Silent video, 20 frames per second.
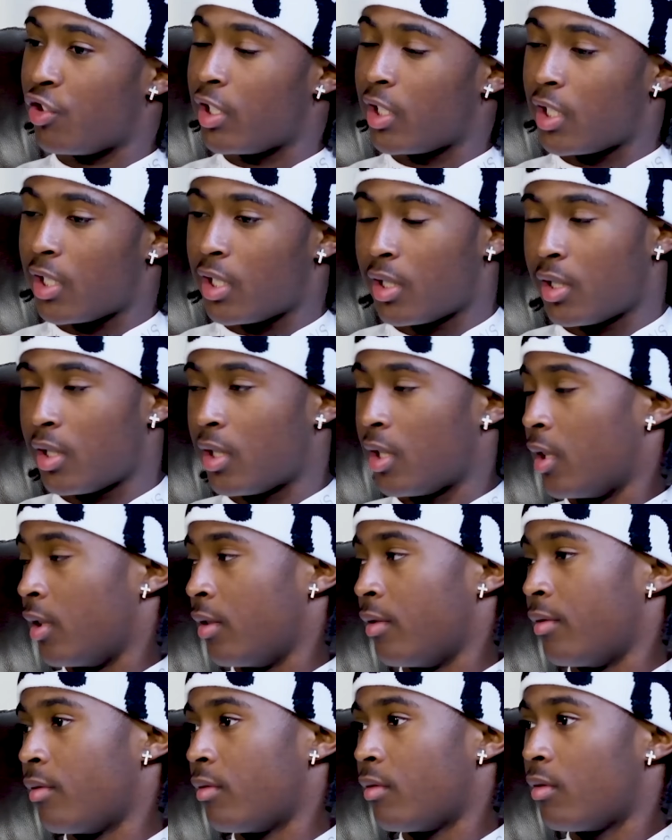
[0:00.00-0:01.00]
not
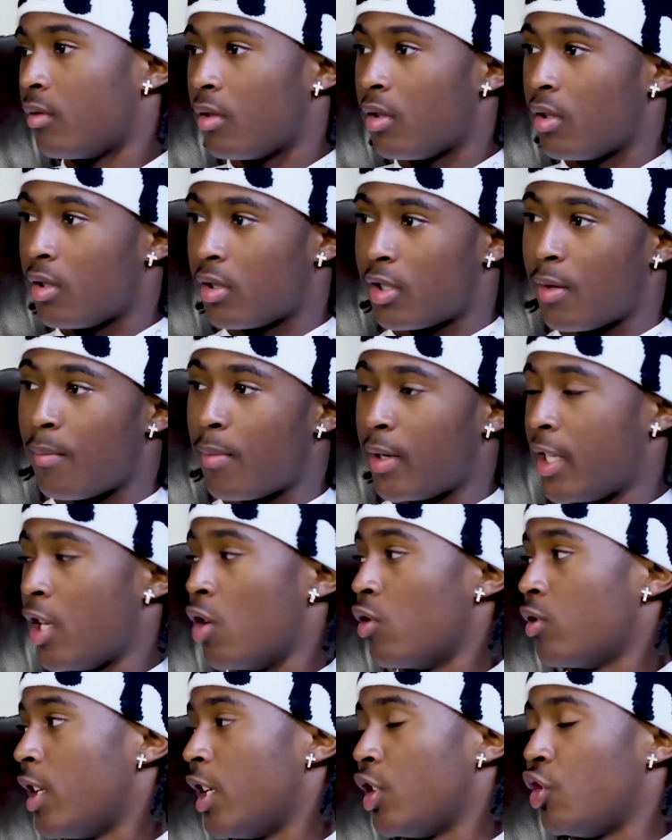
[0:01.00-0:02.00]
drinking, and
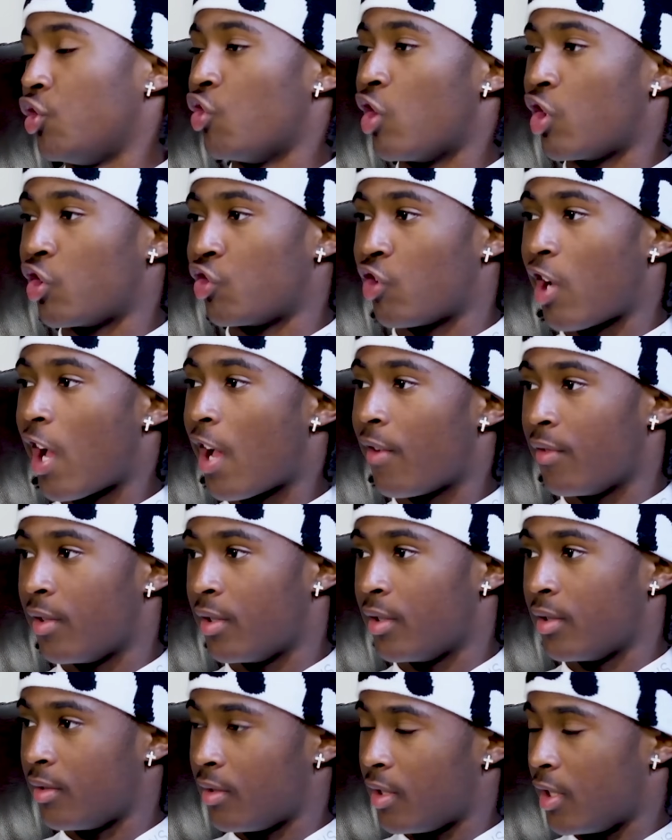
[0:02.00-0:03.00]
somebody else that's
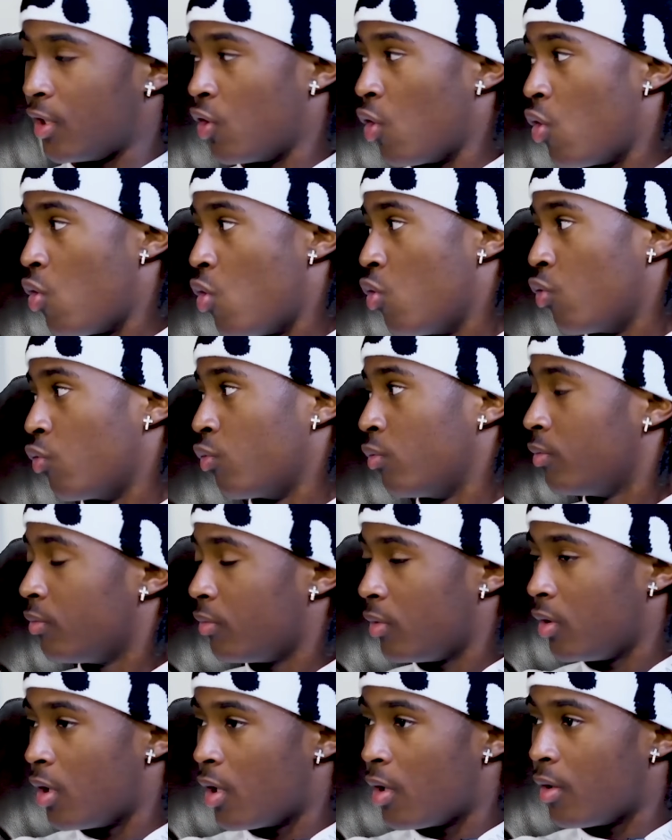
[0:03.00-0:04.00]
drunk driving is the
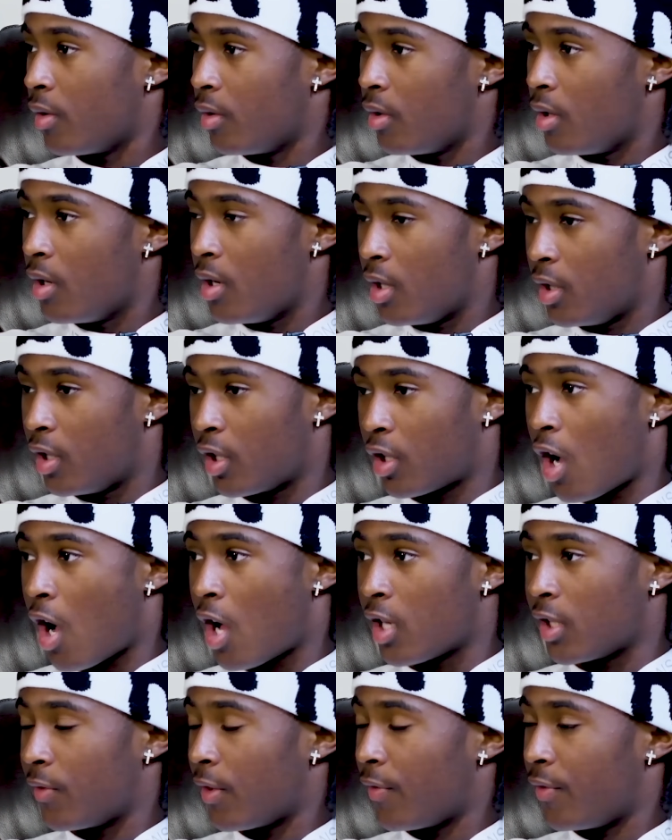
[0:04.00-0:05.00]
whole, you know,
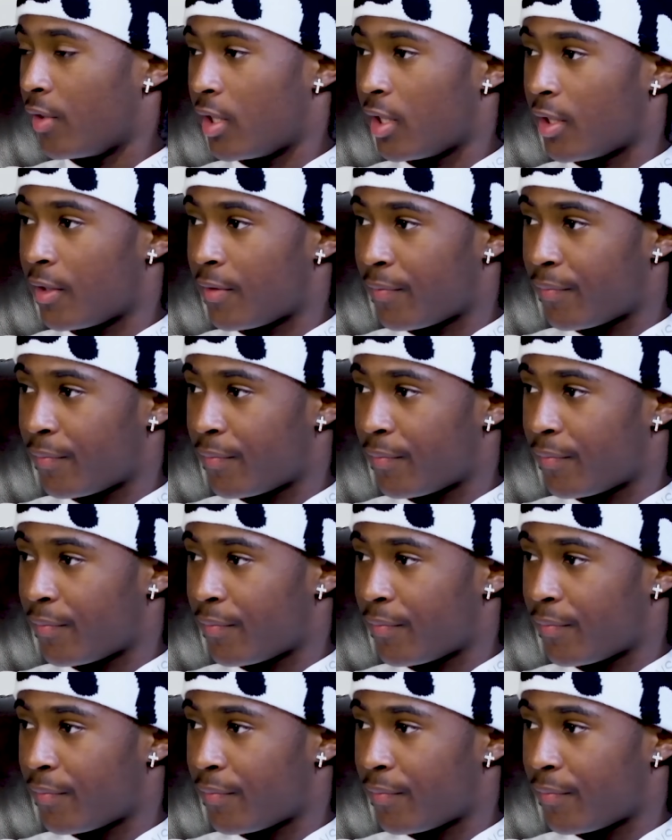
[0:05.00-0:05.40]
the cause of